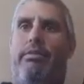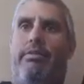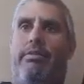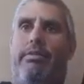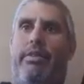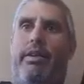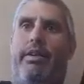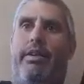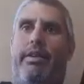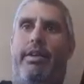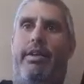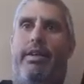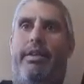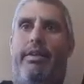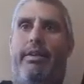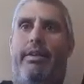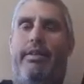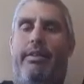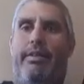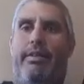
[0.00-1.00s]
very
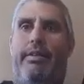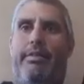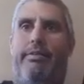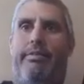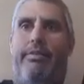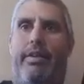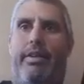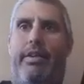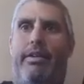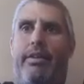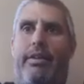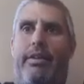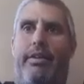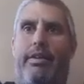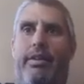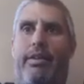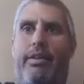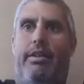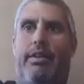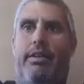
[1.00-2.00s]

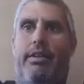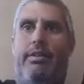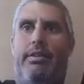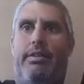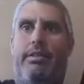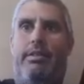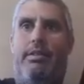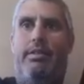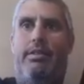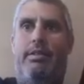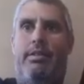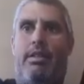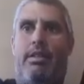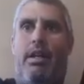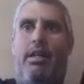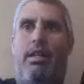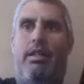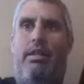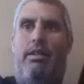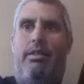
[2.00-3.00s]

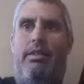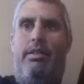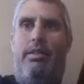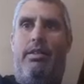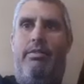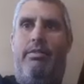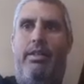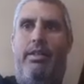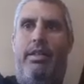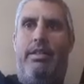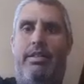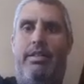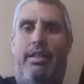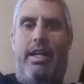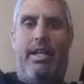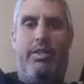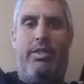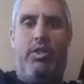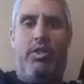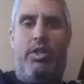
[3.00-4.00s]
solid on defense
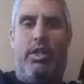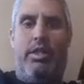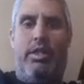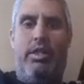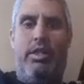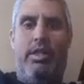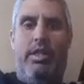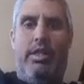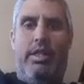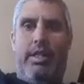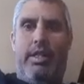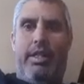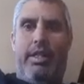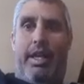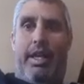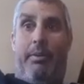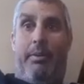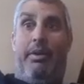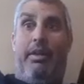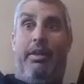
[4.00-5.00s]
last year,
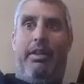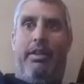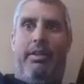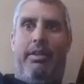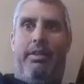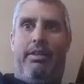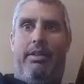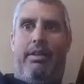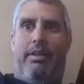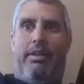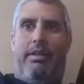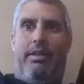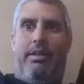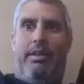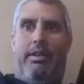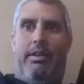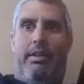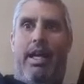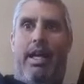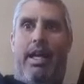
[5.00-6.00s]
and really
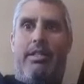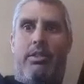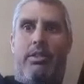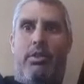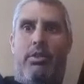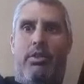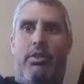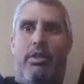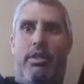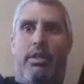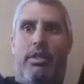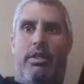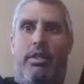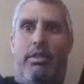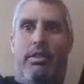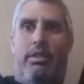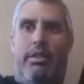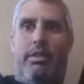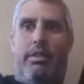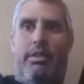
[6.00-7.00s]
the last 2
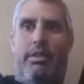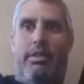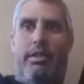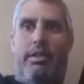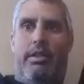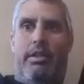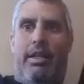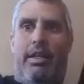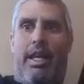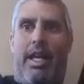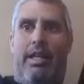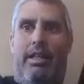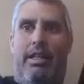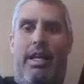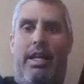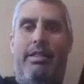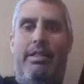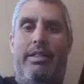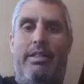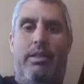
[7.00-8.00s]
years, and had a
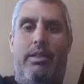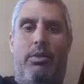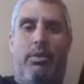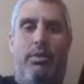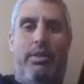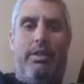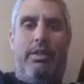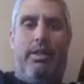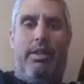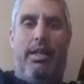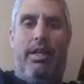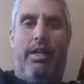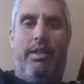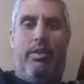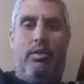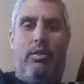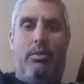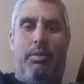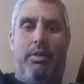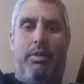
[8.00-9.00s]
lot to do with a lot of
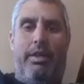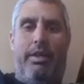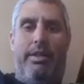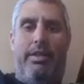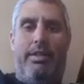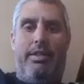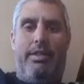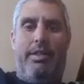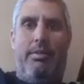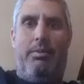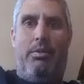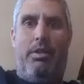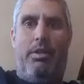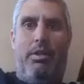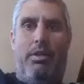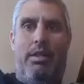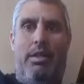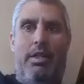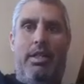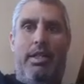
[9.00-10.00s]
those players that
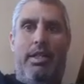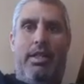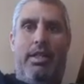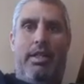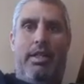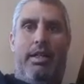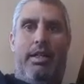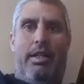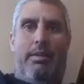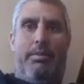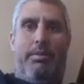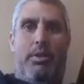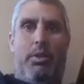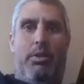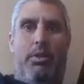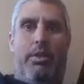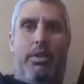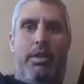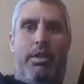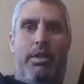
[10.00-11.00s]
were
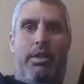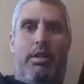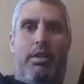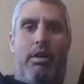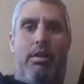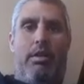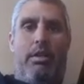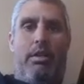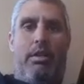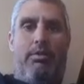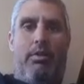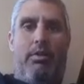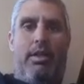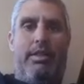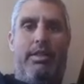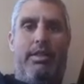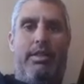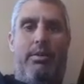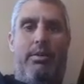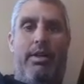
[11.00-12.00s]
2-year starters for
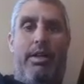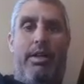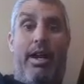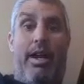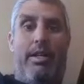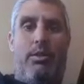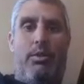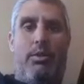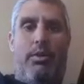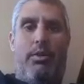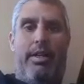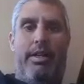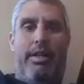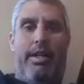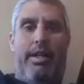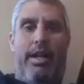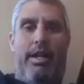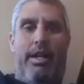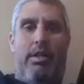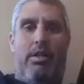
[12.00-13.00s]
us that were
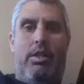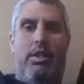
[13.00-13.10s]
graduating now.